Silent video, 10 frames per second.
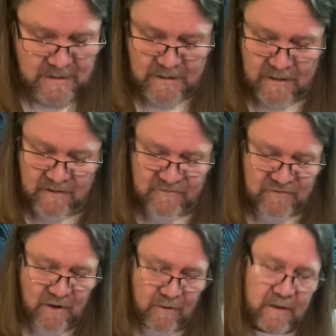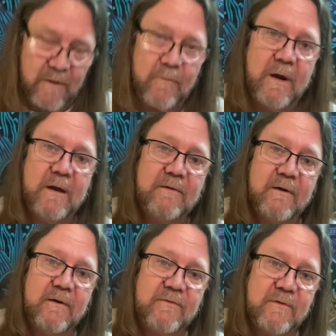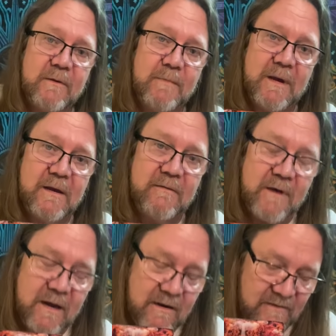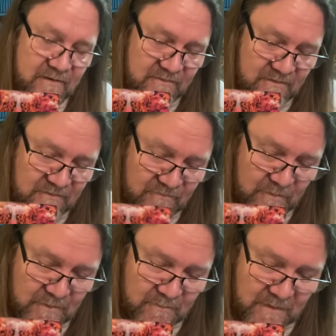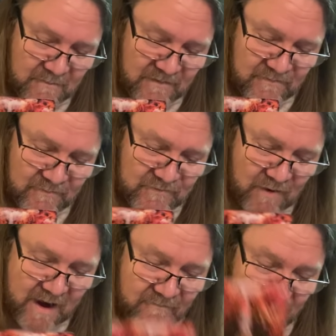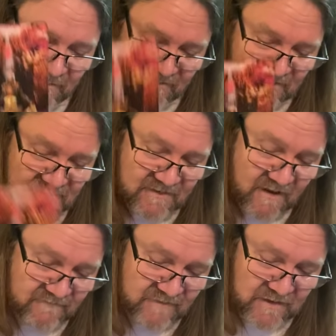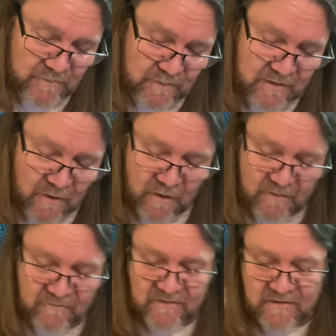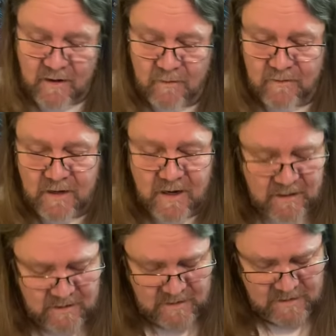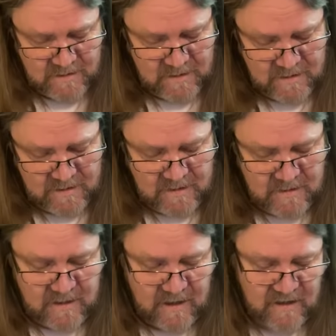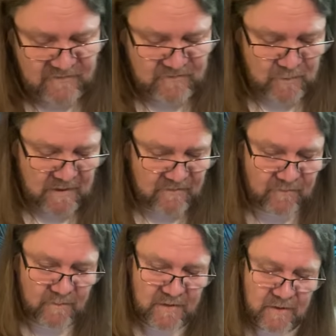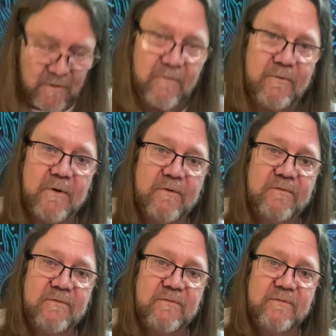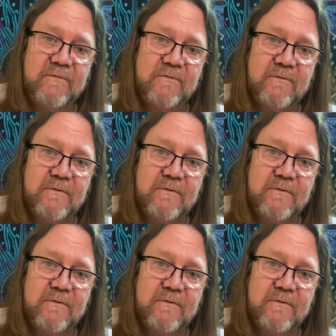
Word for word: You got chariot right there, so they may live at a distance from you. Maybe some travel. This is the victory card of the tarot deck. And strength from the universe.